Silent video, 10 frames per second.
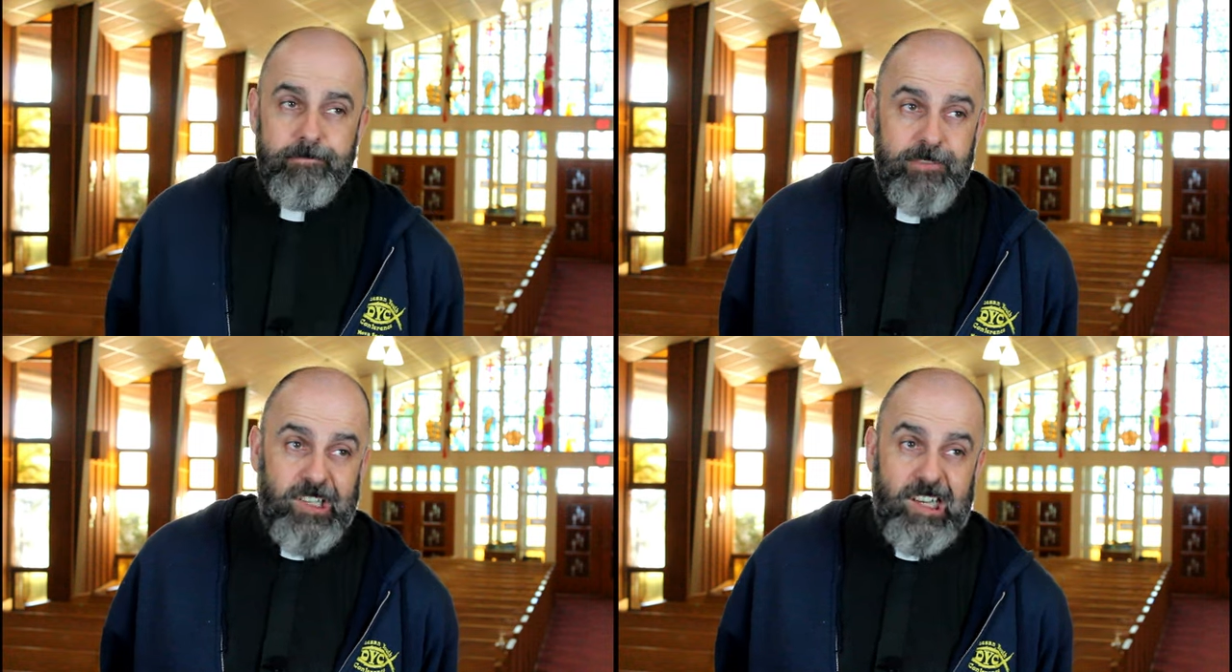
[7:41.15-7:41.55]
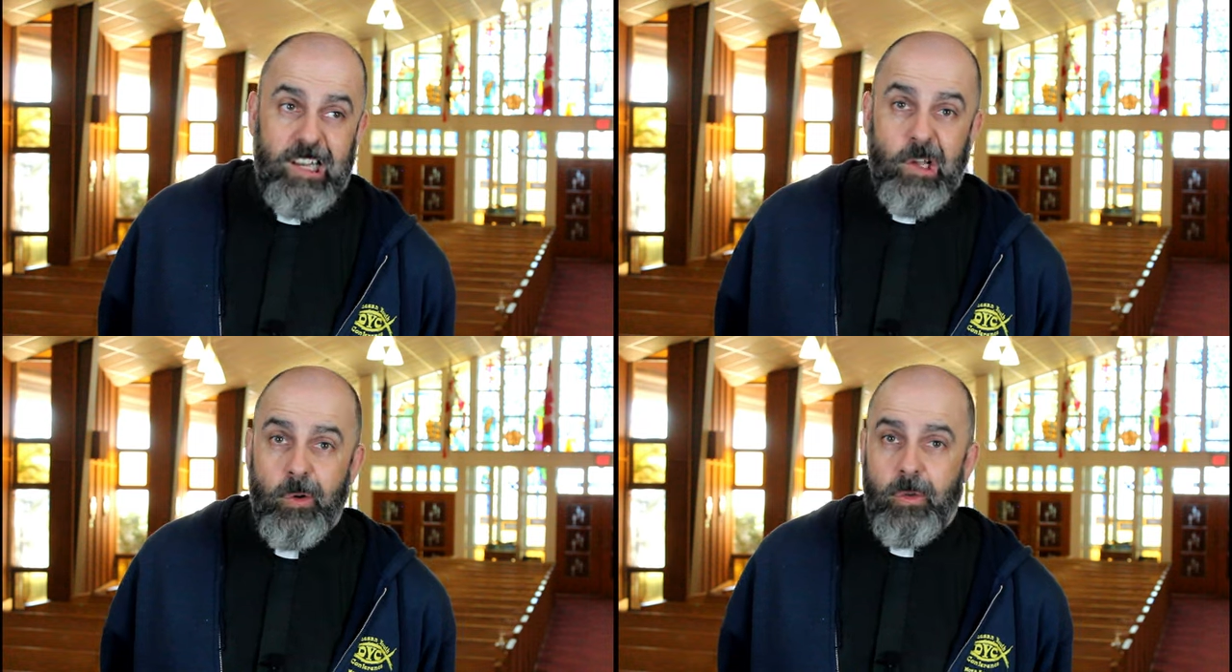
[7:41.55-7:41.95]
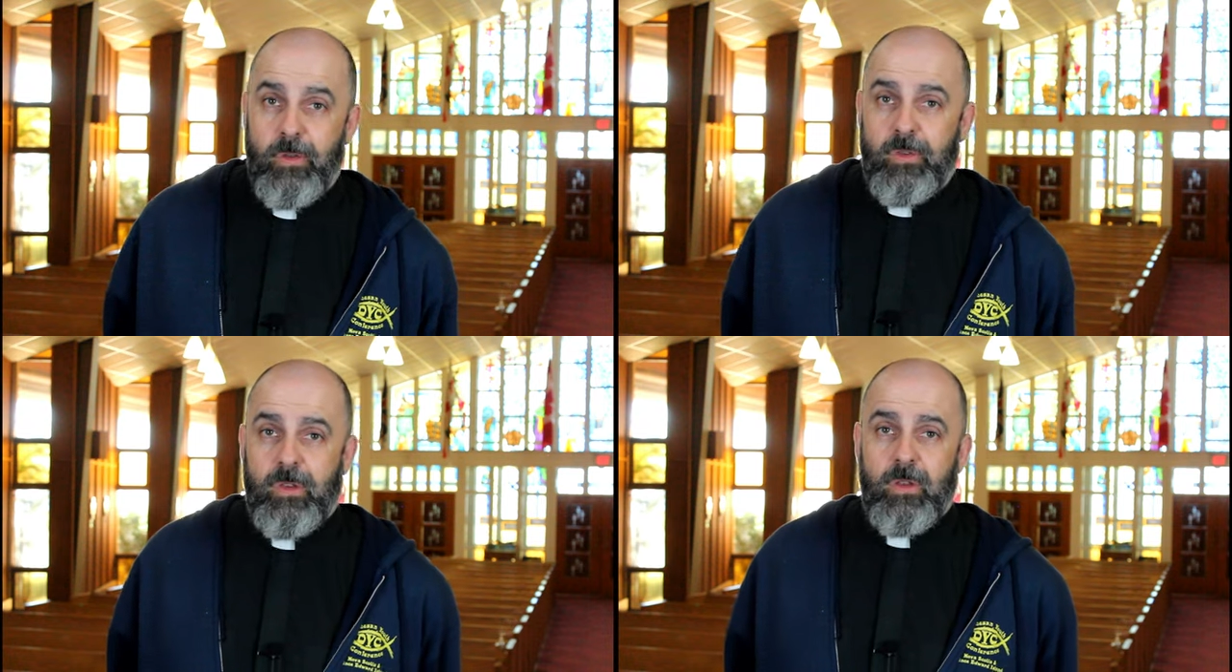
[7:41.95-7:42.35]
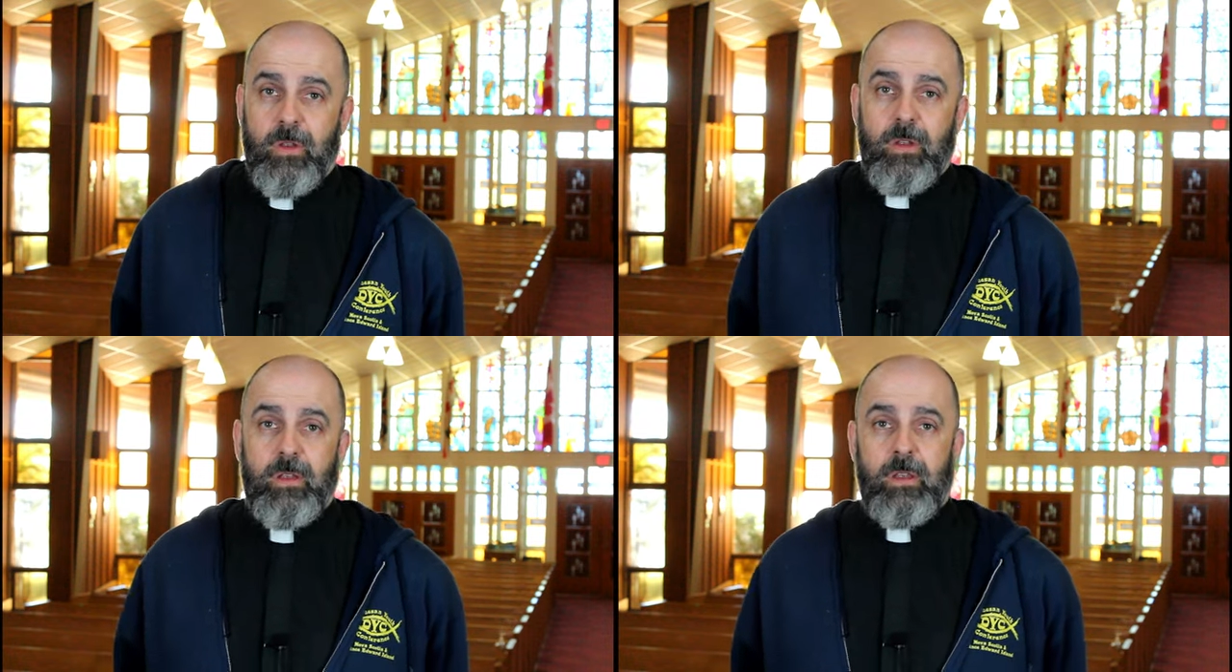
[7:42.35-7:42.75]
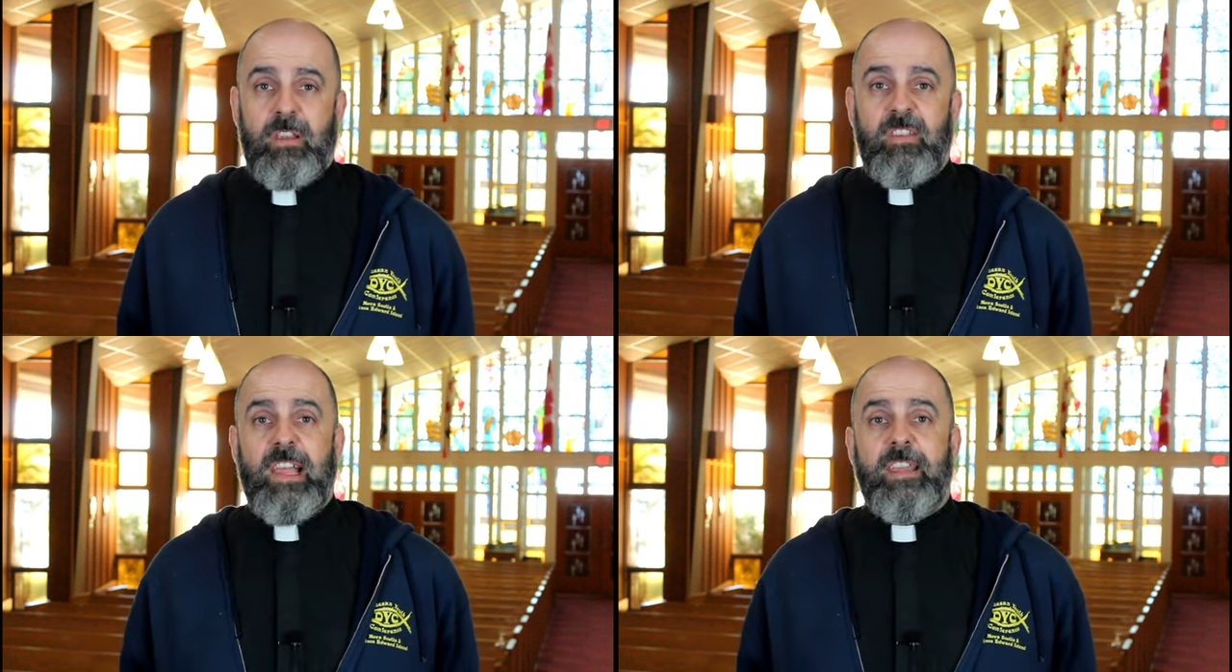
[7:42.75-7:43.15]
C E Os,
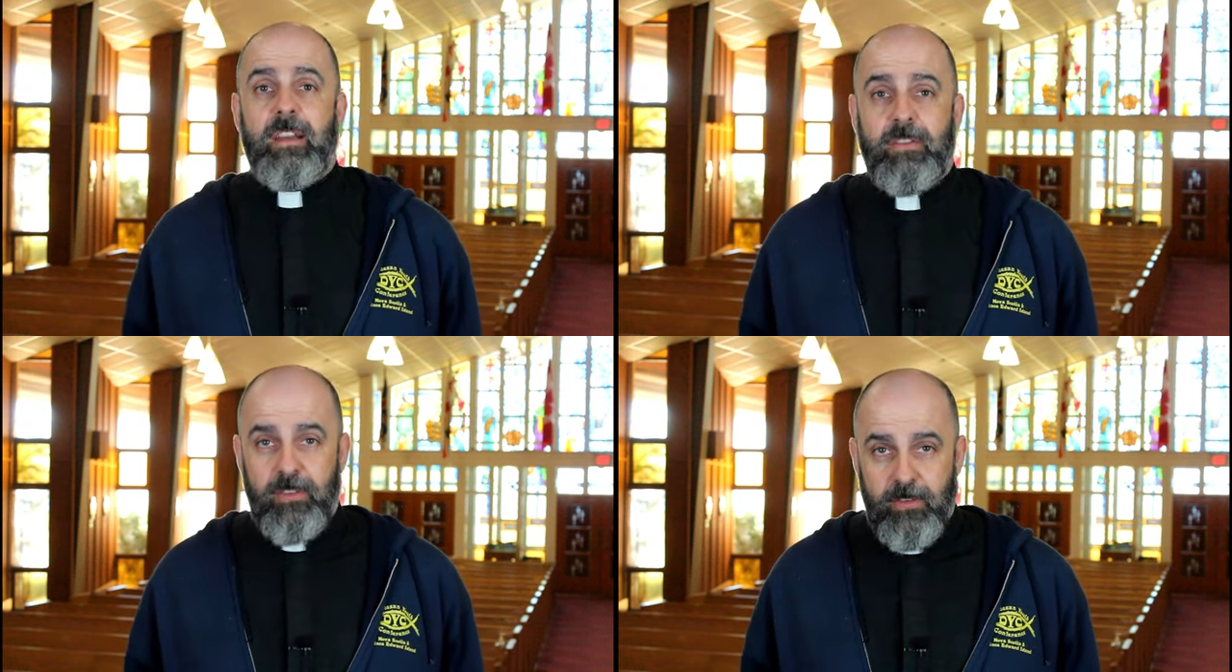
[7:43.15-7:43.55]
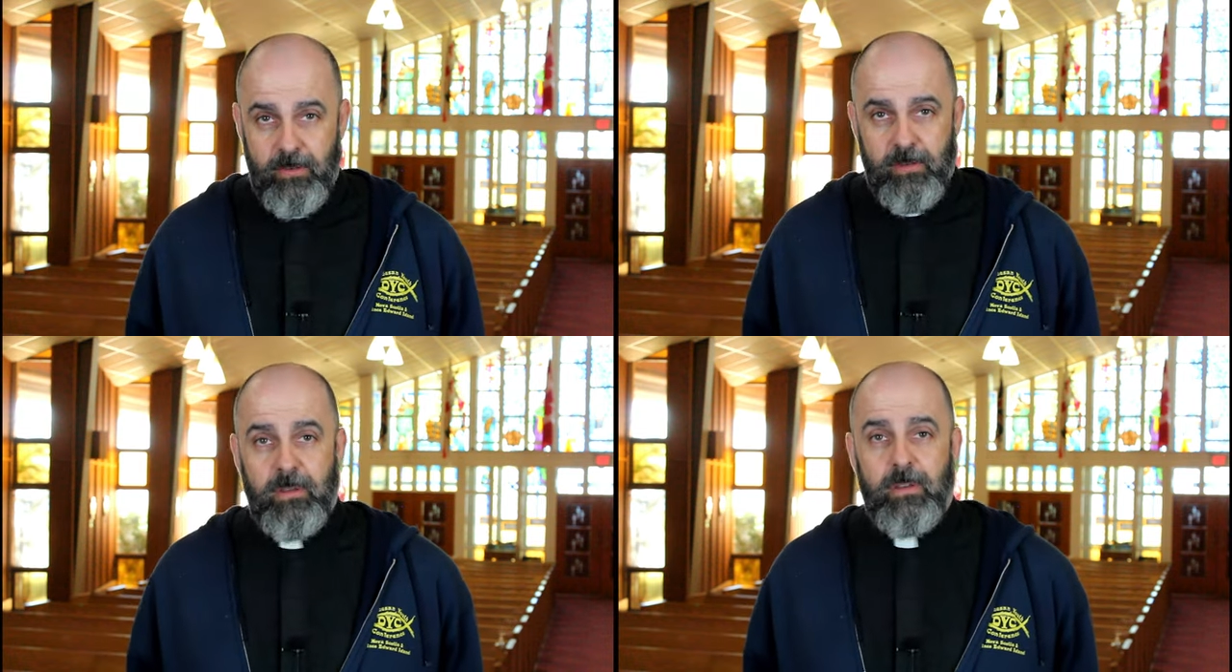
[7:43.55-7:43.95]
executives,